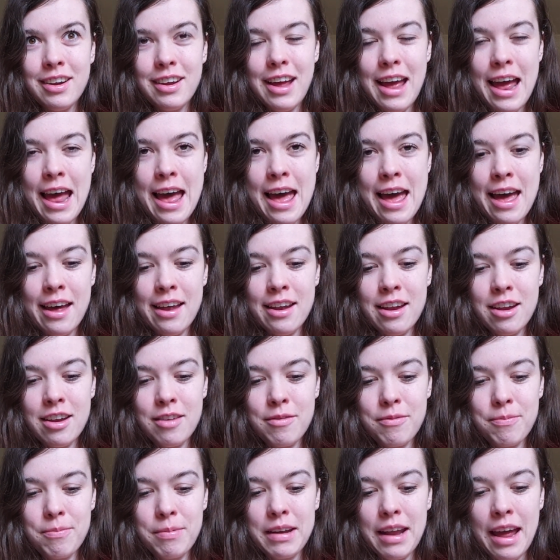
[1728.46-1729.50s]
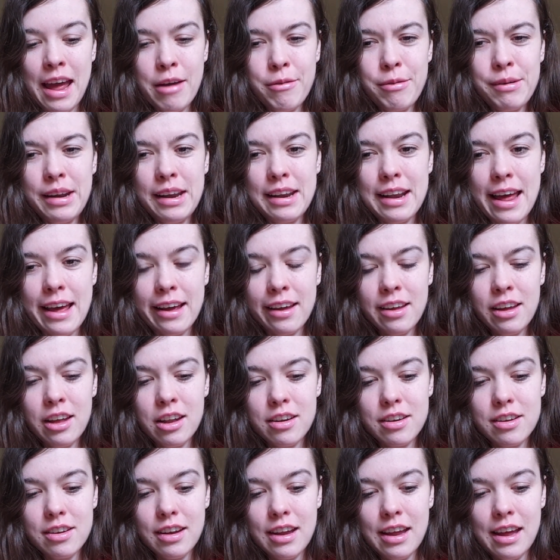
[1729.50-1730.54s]
But I really like
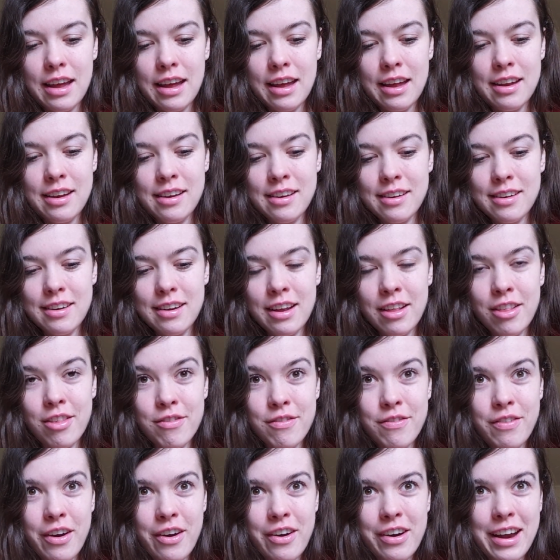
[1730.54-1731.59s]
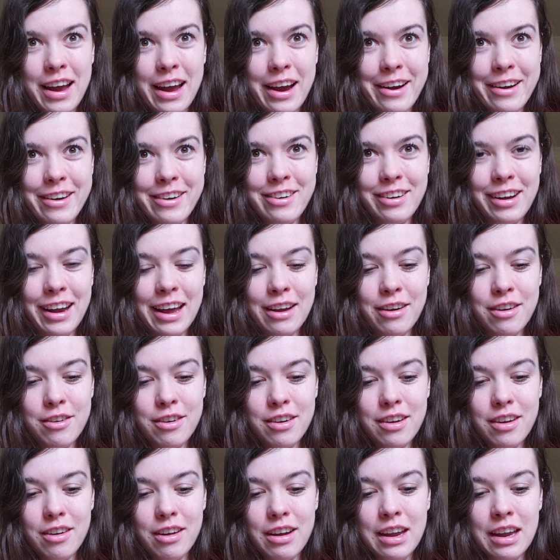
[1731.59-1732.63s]
it, and it's very hard to get
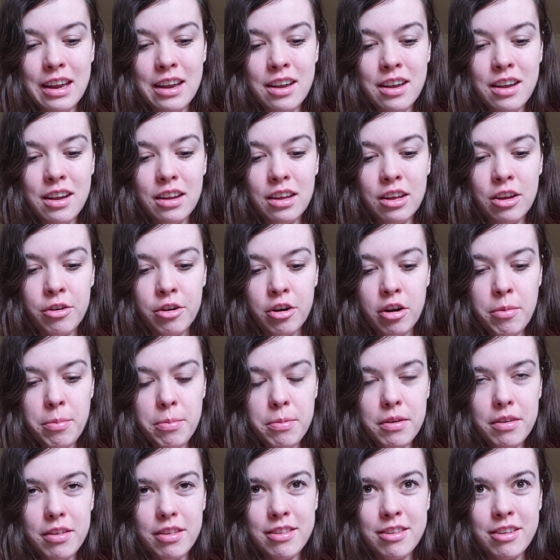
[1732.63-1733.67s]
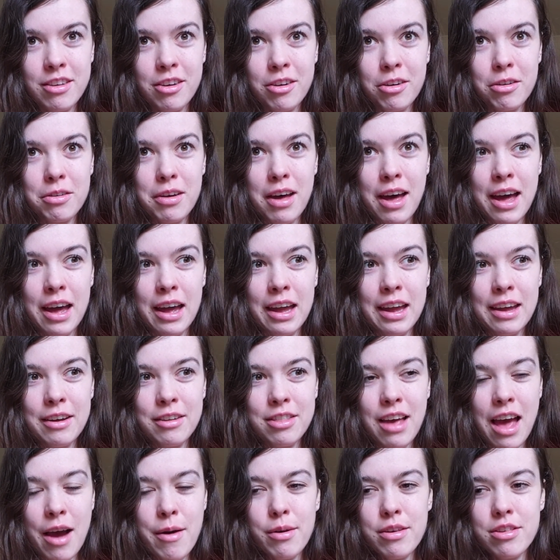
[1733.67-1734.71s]
in Europe. So I
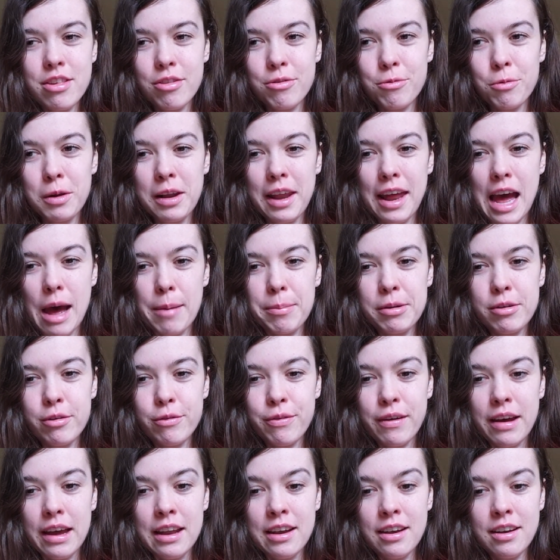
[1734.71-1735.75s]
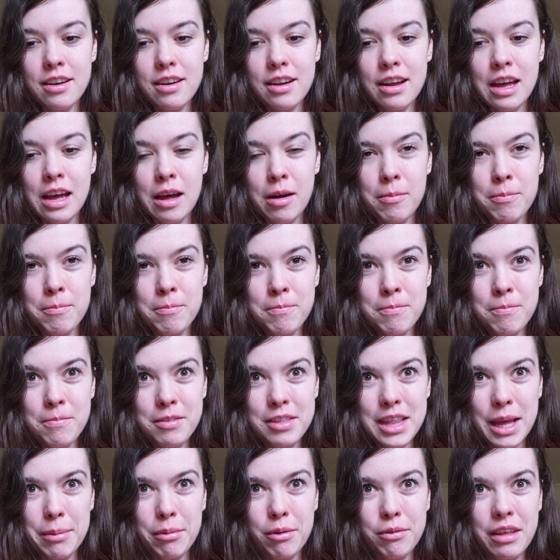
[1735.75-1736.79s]
was just really happy to find
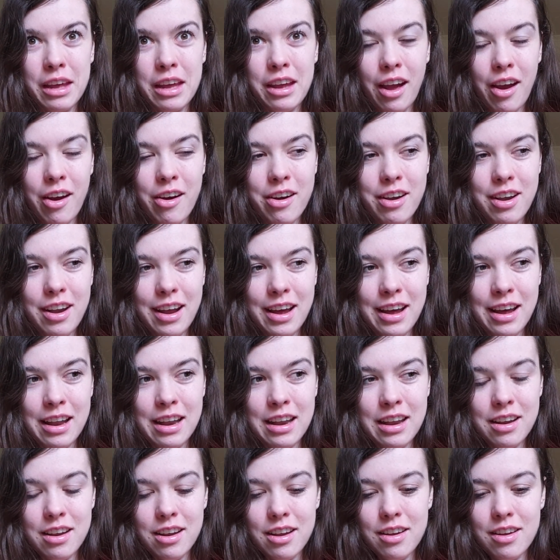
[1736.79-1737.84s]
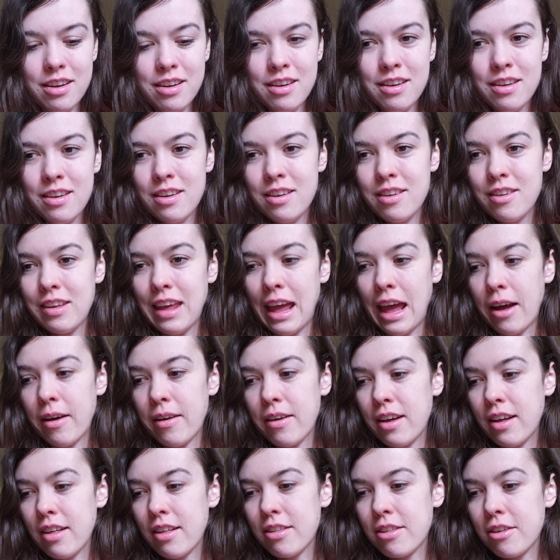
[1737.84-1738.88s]
some of the yarn, and yeah,
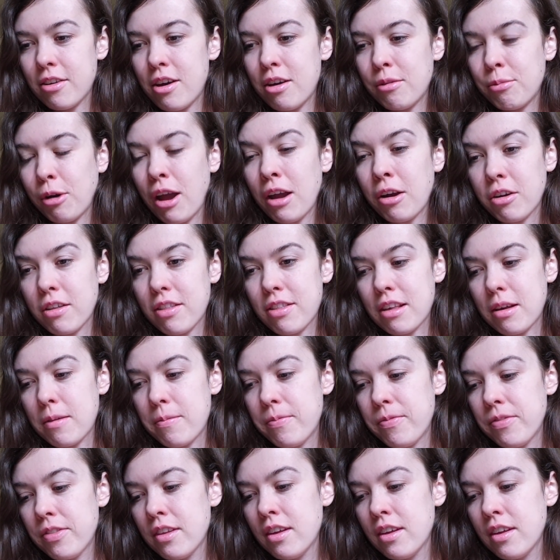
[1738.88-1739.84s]
so I got some.